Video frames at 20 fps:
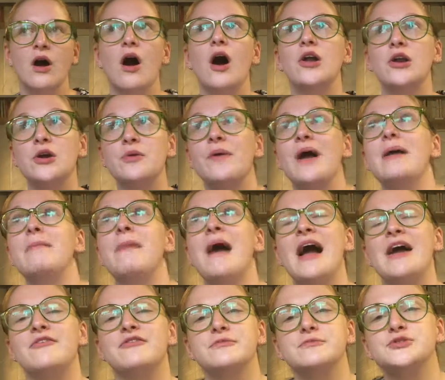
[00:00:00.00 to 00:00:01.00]
On our way
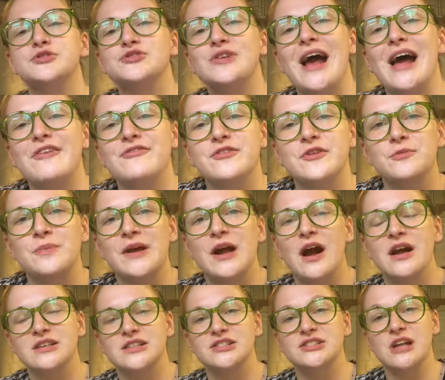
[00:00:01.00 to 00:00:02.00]
back from Stratford, we
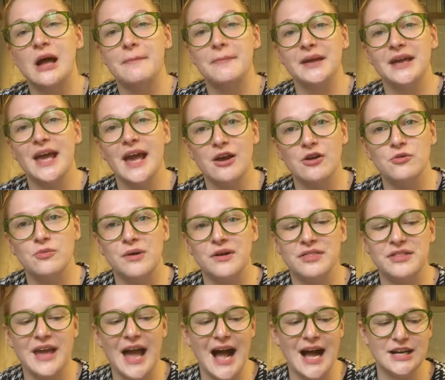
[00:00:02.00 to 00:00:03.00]
got to stop at
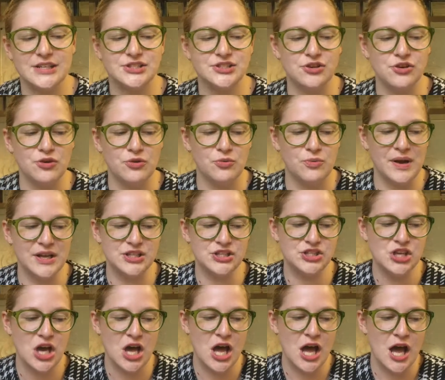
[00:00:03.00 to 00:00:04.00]
Kenilworth Castle,
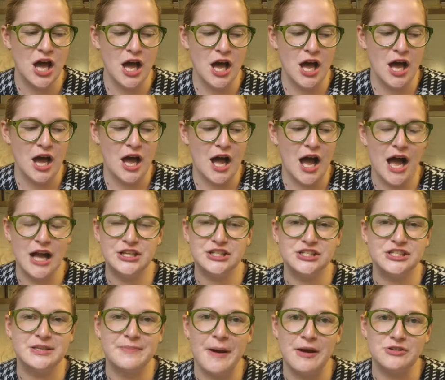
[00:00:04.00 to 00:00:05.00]
which I
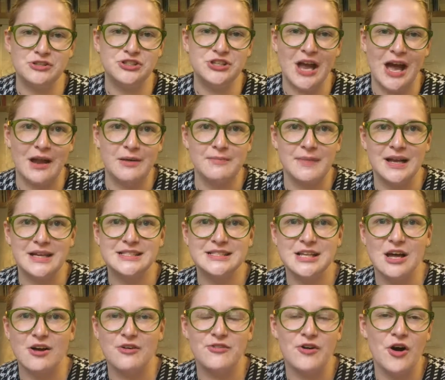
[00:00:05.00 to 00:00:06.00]
just about shat
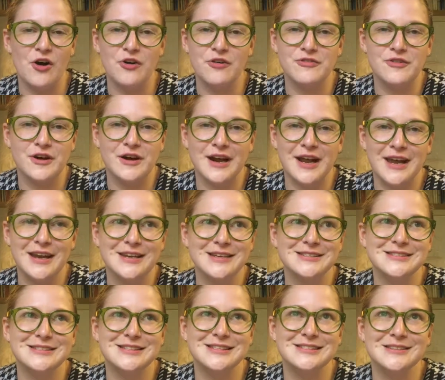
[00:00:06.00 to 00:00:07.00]
myself over. It
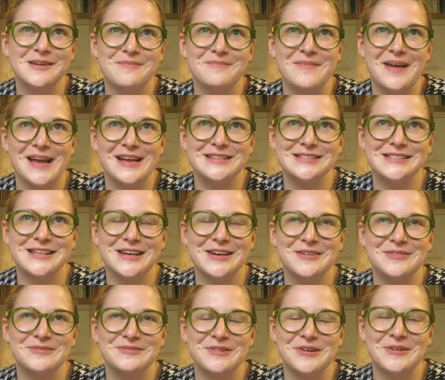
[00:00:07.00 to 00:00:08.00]
is this
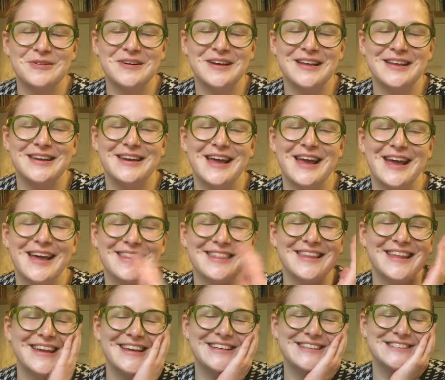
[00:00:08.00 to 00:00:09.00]
amazing ruin, and
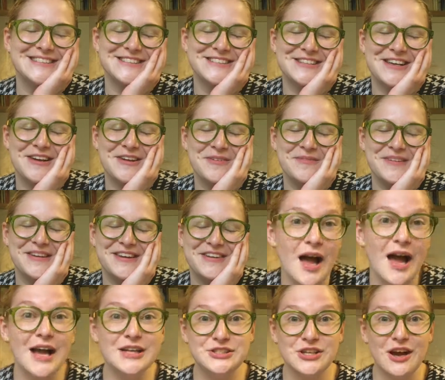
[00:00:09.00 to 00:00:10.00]
ladies and gentlemen,
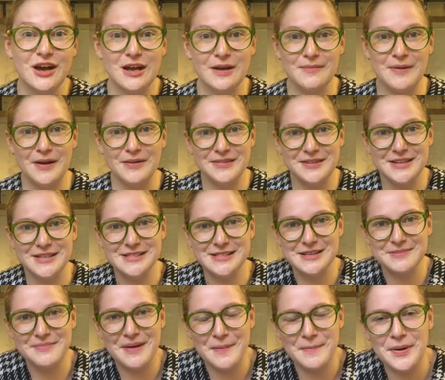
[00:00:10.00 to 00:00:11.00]
I talk about this
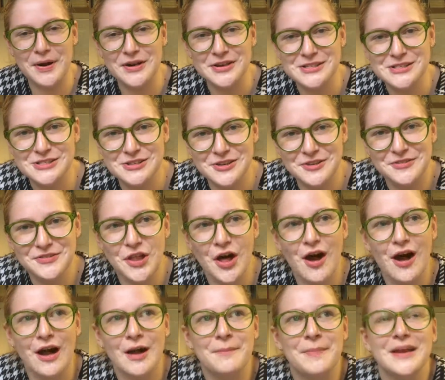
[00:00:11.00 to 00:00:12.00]
in my personal
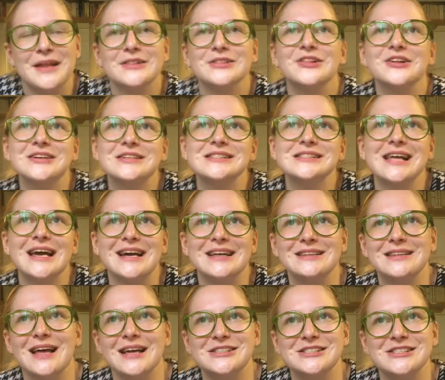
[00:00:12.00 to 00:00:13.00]
vlog, but it looks like a
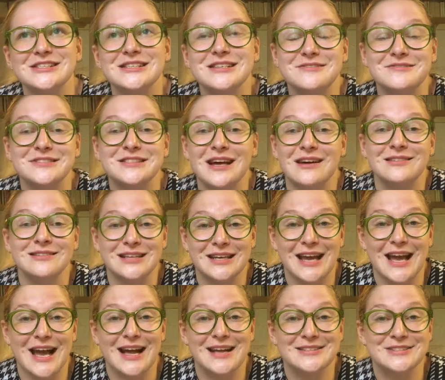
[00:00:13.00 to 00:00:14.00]
Legend of Zelda
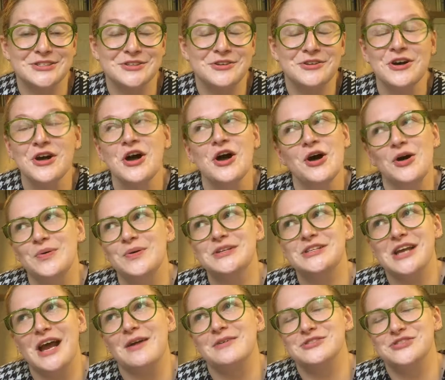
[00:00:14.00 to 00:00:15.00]
castle,
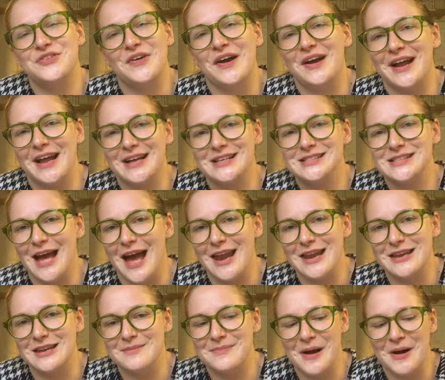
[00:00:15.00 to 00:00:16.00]
which I was very
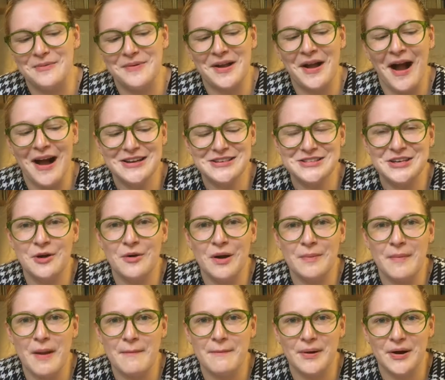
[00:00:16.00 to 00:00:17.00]
excited about. We got to go on
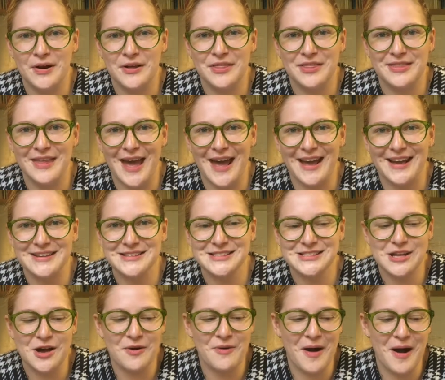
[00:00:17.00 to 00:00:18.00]
my birthday,
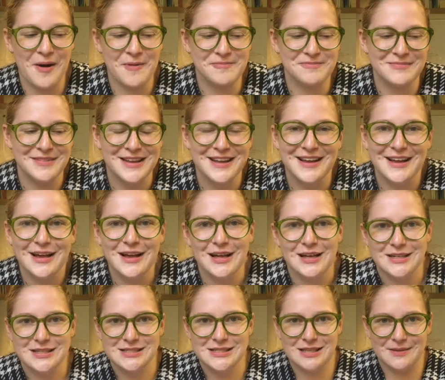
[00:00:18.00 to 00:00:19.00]
so
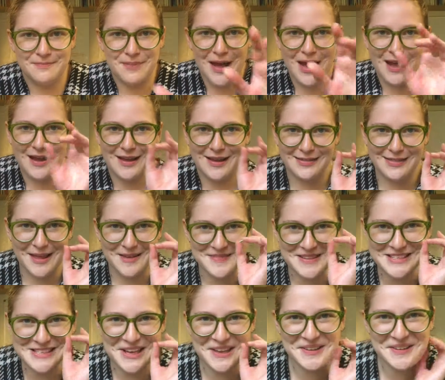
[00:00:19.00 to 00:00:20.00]
sit back and let
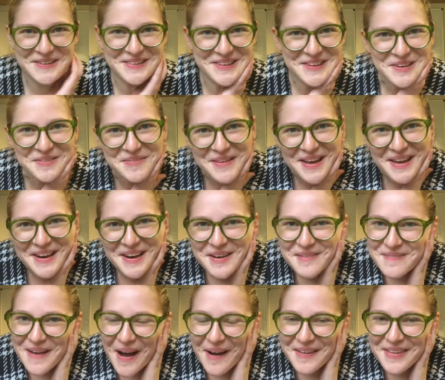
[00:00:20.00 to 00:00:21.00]
me tell you a little bit
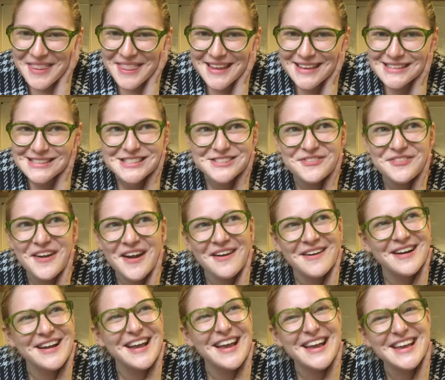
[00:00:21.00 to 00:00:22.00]
about this
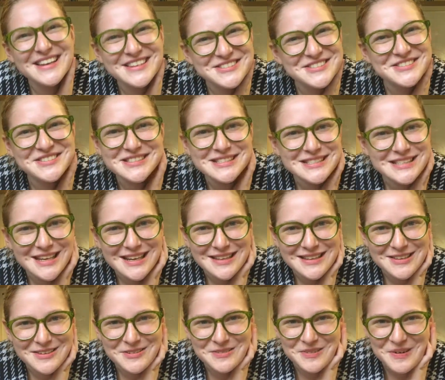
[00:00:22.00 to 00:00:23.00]
very interesting
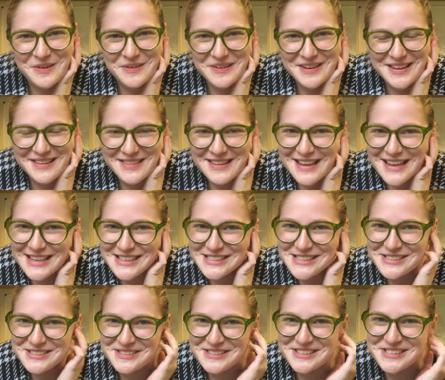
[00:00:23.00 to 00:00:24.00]
little ruin and the
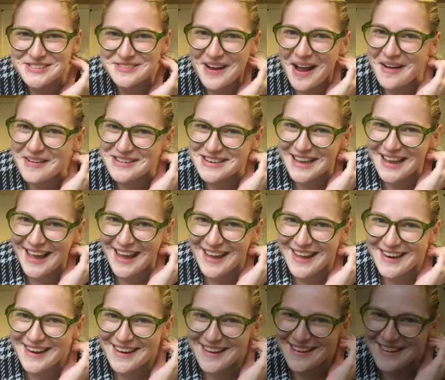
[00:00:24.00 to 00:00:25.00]
history surrounding it.